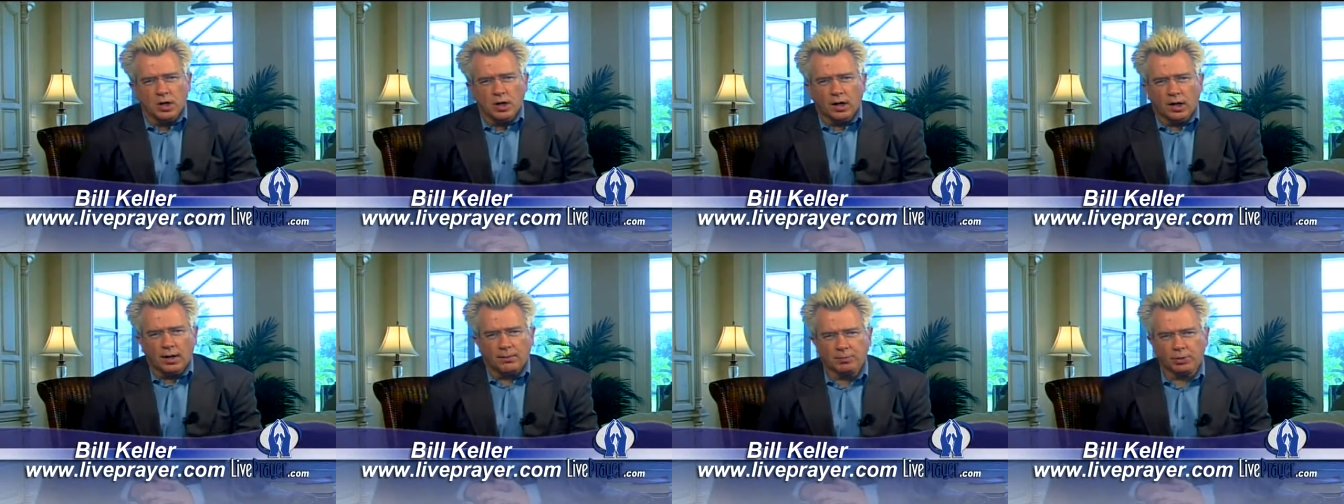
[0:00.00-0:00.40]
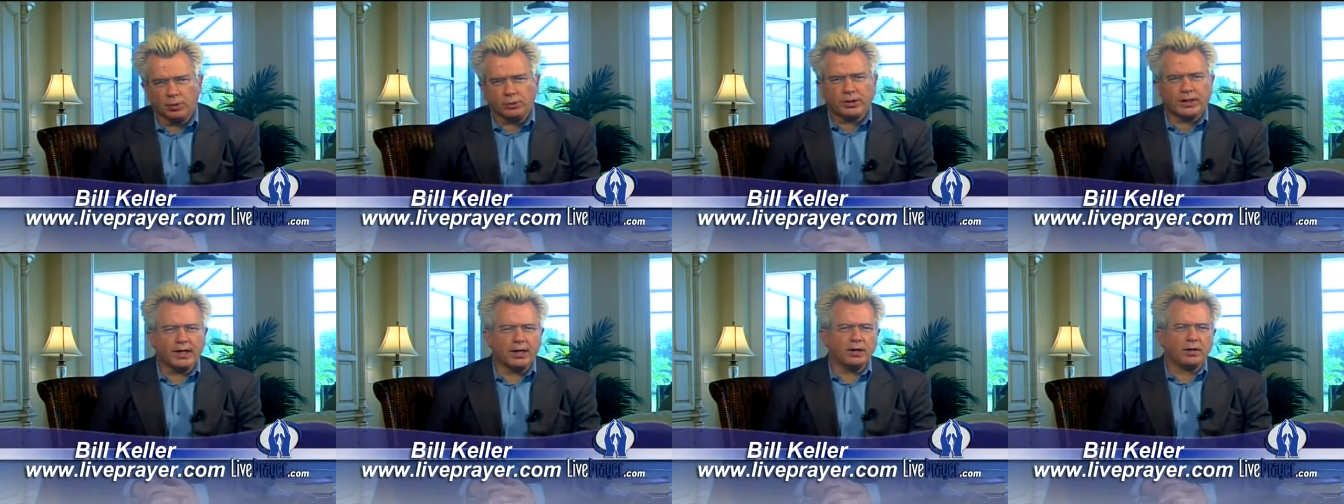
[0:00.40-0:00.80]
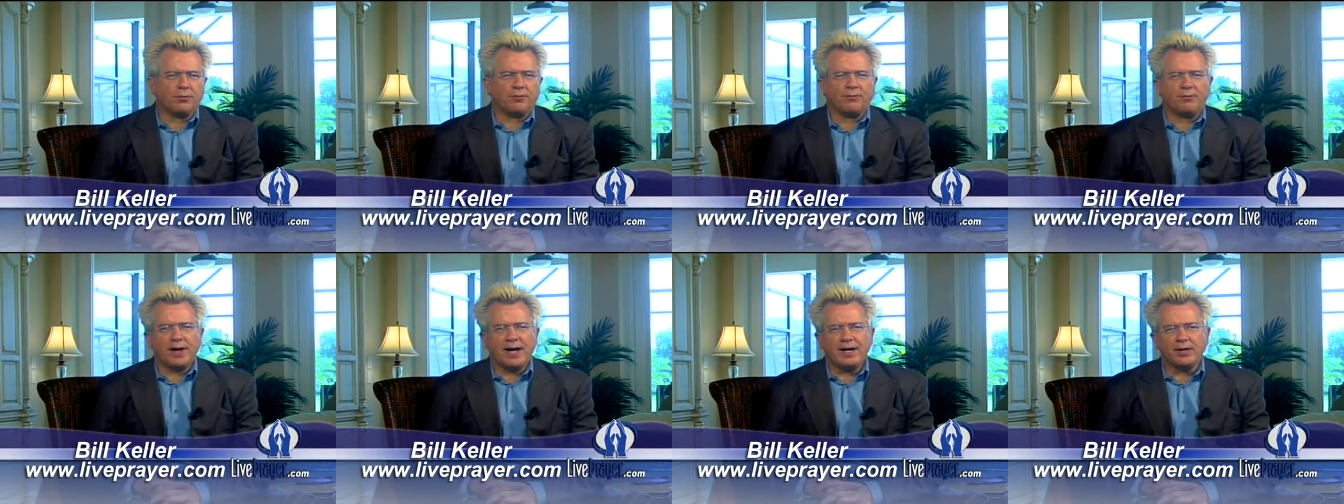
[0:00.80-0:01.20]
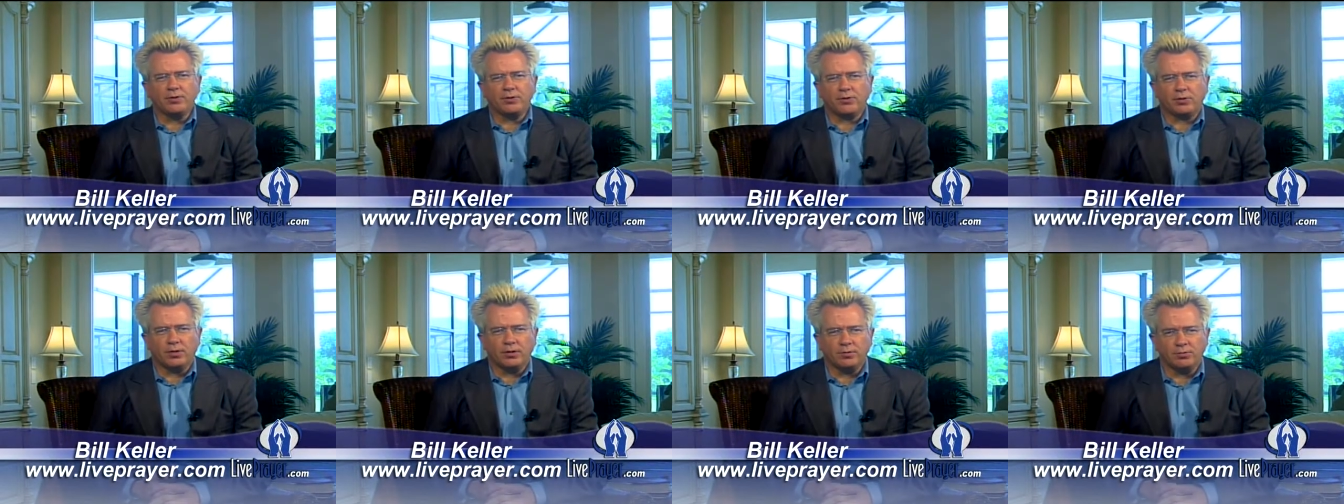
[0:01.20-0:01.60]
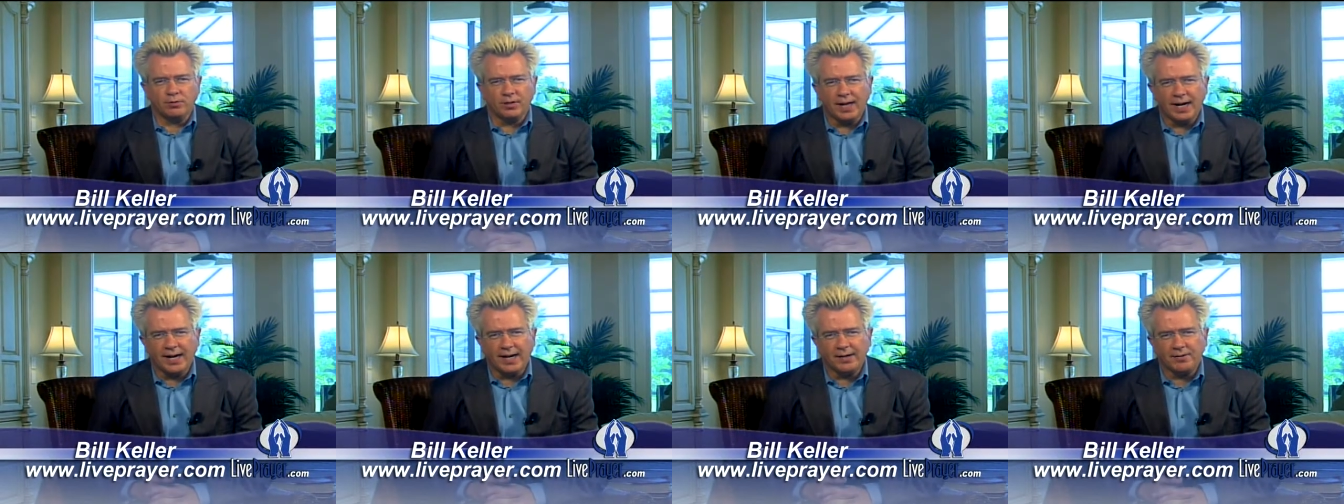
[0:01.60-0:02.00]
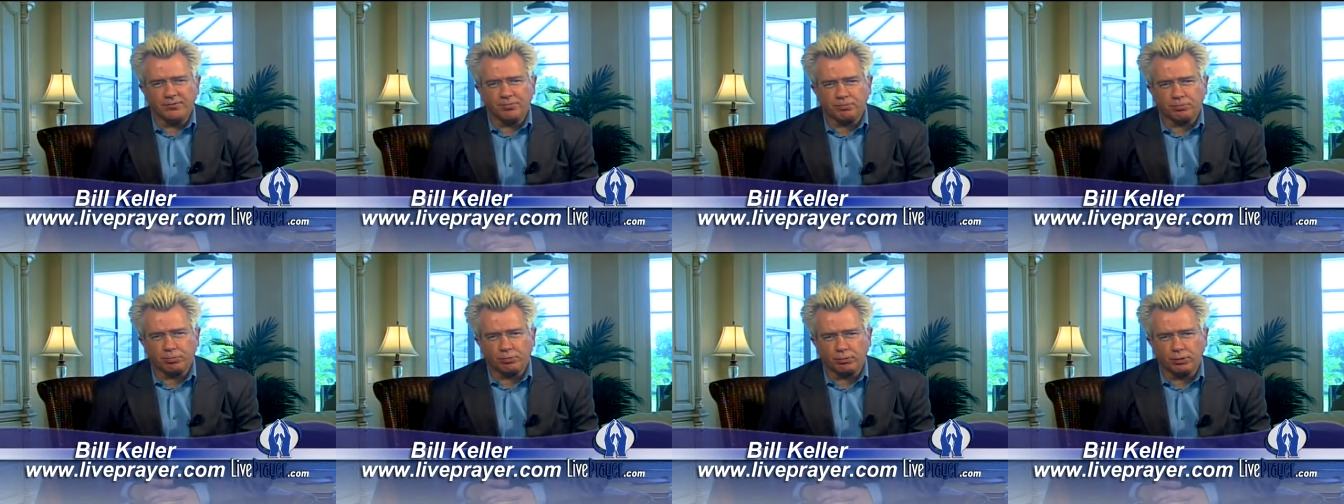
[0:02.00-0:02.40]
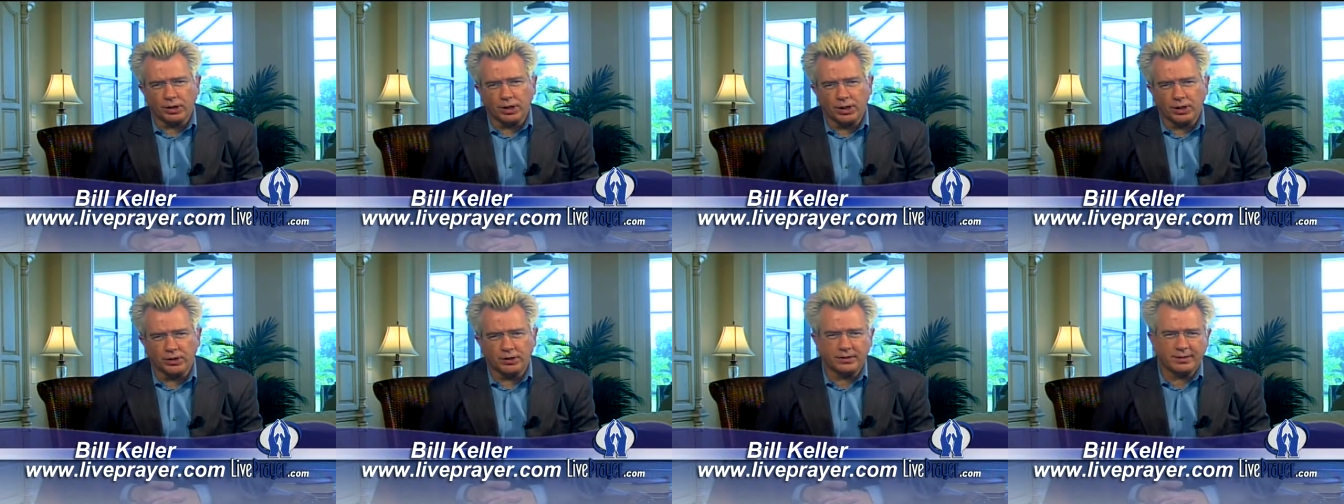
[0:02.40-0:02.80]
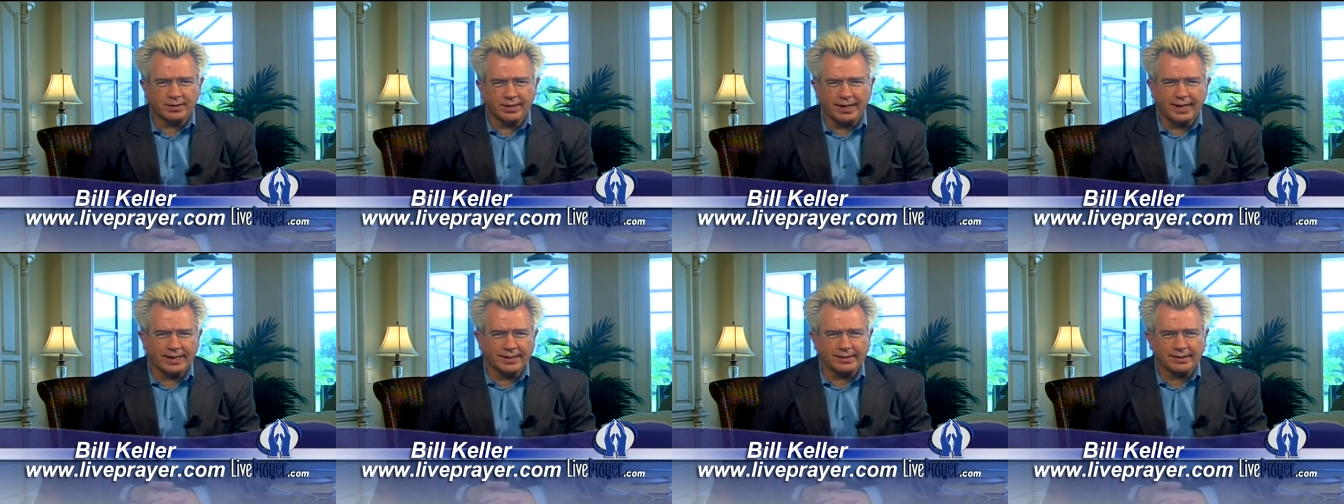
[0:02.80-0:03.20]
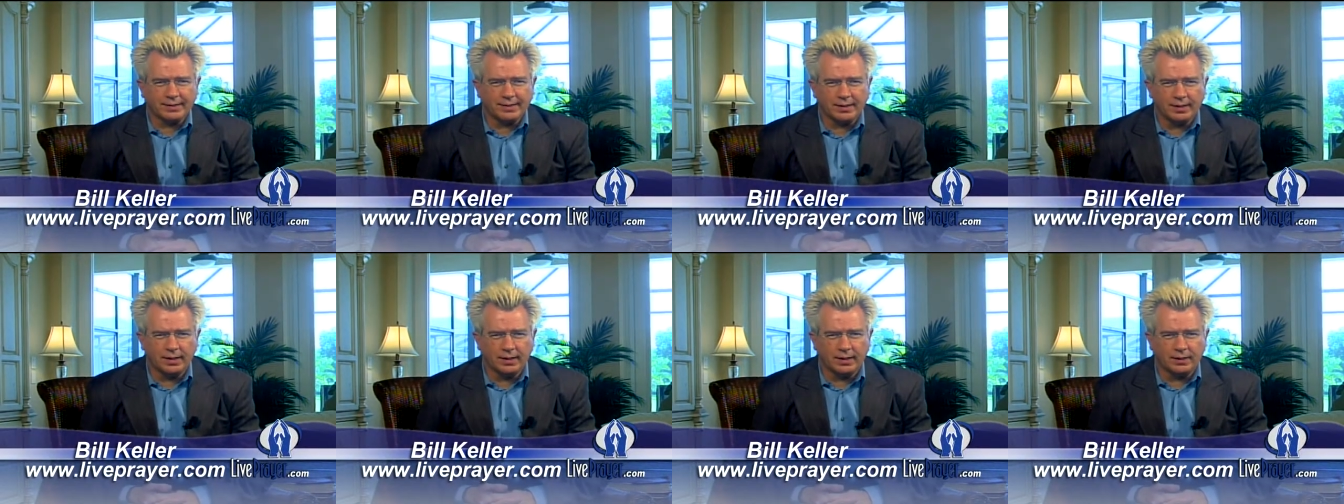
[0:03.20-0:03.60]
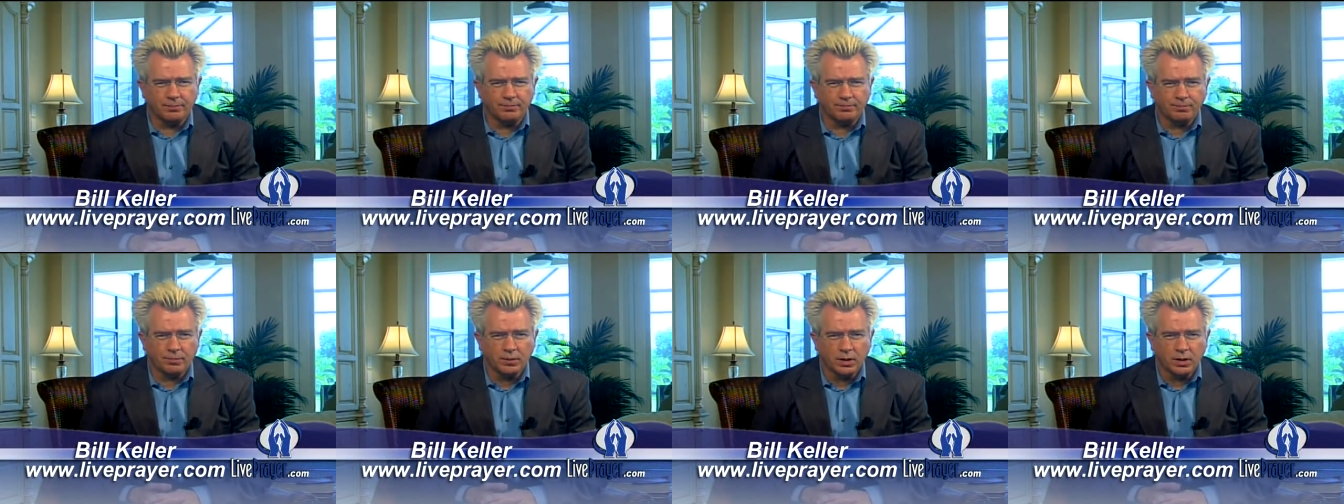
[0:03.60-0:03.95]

I'm Bill Keller, founder of liveprayer.com.